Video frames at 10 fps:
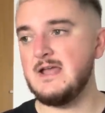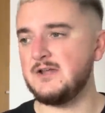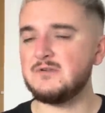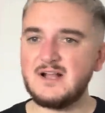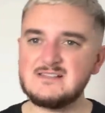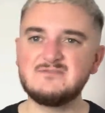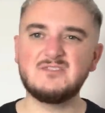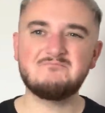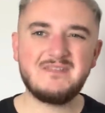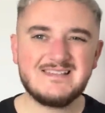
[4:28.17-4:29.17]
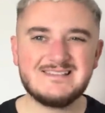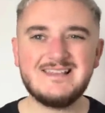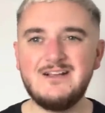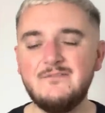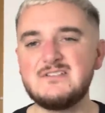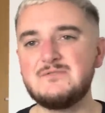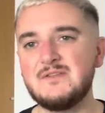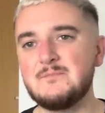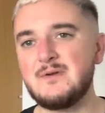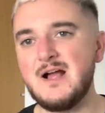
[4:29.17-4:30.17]
And Newcastle have done bits of that. Obviously, we
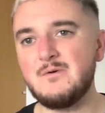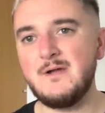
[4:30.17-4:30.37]
had the black and